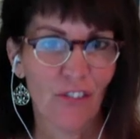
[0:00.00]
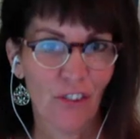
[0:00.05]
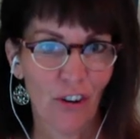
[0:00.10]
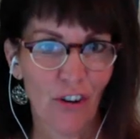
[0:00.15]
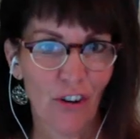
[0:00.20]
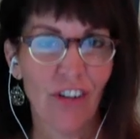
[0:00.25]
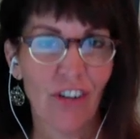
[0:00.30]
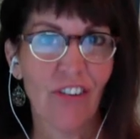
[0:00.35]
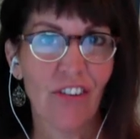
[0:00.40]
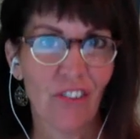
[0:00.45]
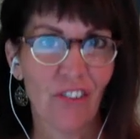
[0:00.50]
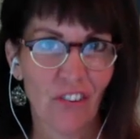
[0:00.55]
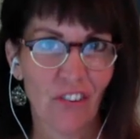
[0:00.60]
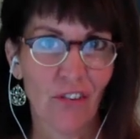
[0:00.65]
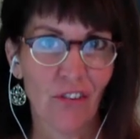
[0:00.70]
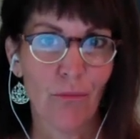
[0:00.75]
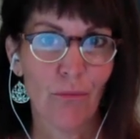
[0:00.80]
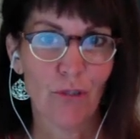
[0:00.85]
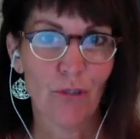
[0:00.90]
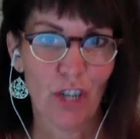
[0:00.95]
certain
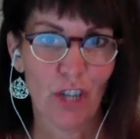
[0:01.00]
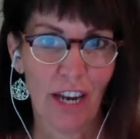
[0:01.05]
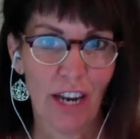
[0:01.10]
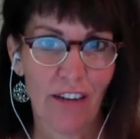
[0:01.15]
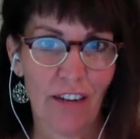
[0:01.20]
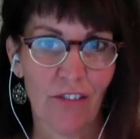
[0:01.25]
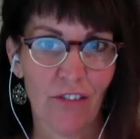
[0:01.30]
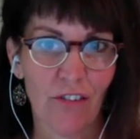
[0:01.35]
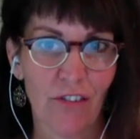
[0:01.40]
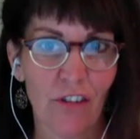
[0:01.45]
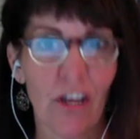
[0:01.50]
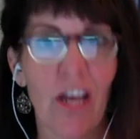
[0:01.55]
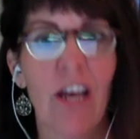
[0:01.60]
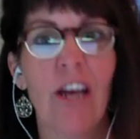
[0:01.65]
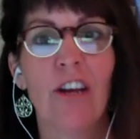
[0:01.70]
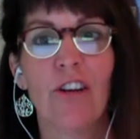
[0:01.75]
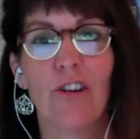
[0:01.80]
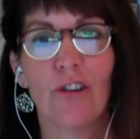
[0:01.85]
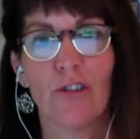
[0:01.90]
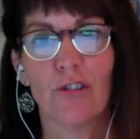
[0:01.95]
system checks,
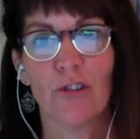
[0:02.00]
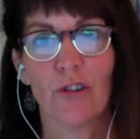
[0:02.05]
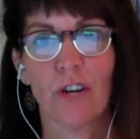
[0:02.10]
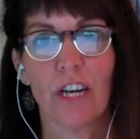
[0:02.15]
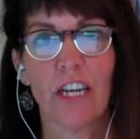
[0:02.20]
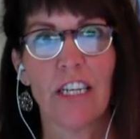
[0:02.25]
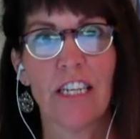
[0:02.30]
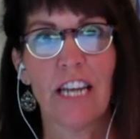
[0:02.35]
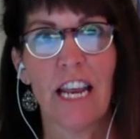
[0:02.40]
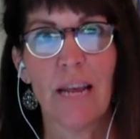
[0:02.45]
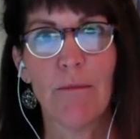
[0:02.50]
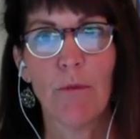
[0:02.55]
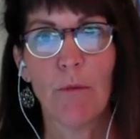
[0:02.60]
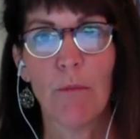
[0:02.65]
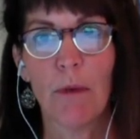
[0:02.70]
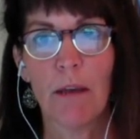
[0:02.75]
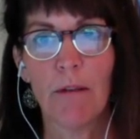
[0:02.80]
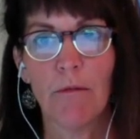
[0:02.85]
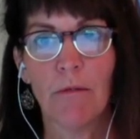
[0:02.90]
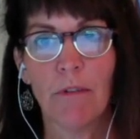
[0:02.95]
your trade name
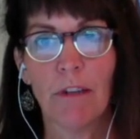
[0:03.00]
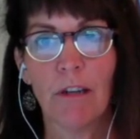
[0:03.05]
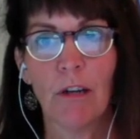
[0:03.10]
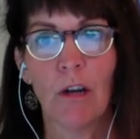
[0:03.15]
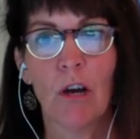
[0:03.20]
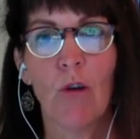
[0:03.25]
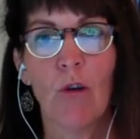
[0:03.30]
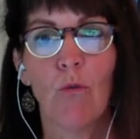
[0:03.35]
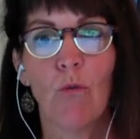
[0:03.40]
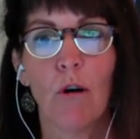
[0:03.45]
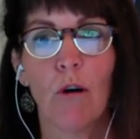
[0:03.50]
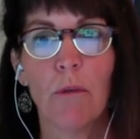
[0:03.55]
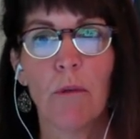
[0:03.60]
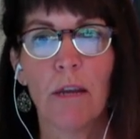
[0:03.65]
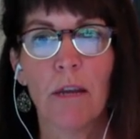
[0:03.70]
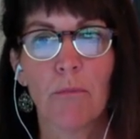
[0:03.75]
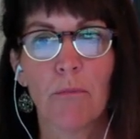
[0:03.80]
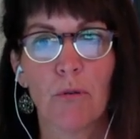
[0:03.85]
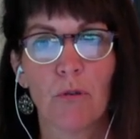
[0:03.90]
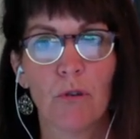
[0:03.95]
amendment will be
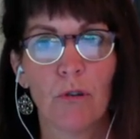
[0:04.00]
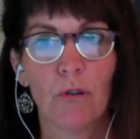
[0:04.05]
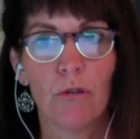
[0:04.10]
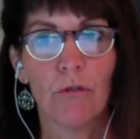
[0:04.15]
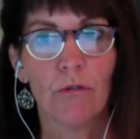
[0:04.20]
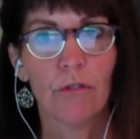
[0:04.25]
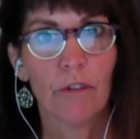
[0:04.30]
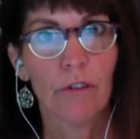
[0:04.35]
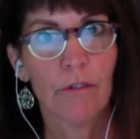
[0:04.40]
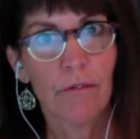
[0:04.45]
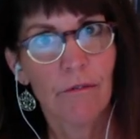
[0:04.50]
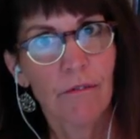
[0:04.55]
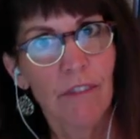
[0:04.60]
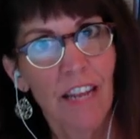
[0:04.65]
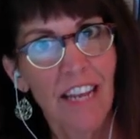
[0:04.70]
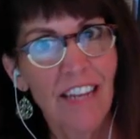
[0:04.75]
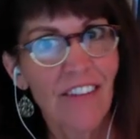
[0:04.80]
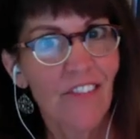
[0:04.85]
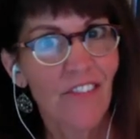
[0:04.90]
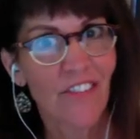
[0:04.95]
approved
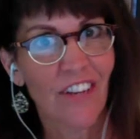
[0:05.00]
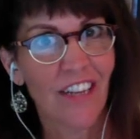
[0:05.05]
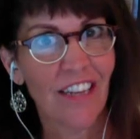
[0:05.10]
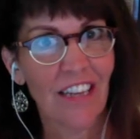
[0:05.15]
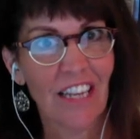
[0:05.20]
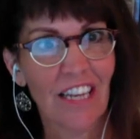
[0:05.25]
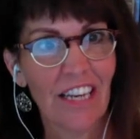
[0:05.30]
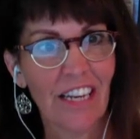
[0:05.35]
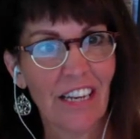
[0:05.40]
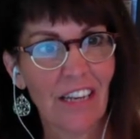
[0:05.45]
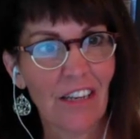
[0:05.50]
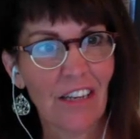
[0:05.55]
instantly.